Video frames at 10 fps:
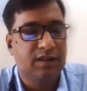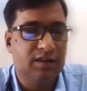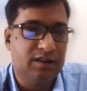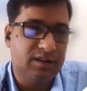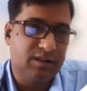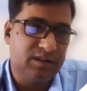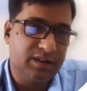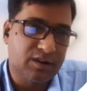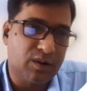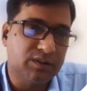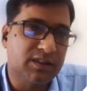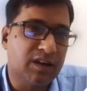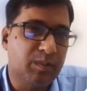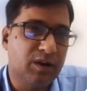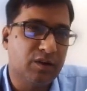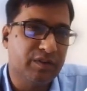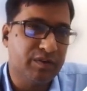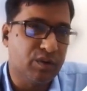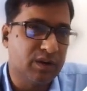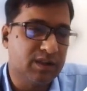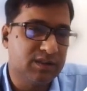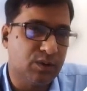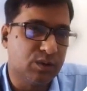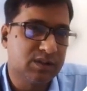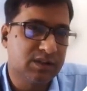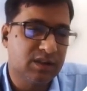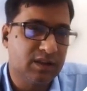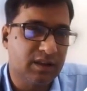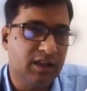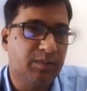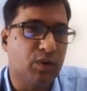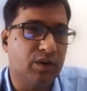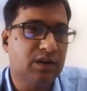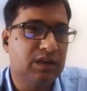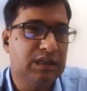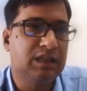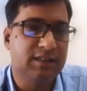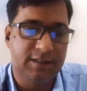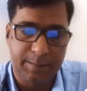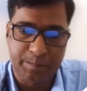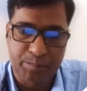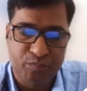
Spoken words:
across the terminal of a voltage source keep on decreasing.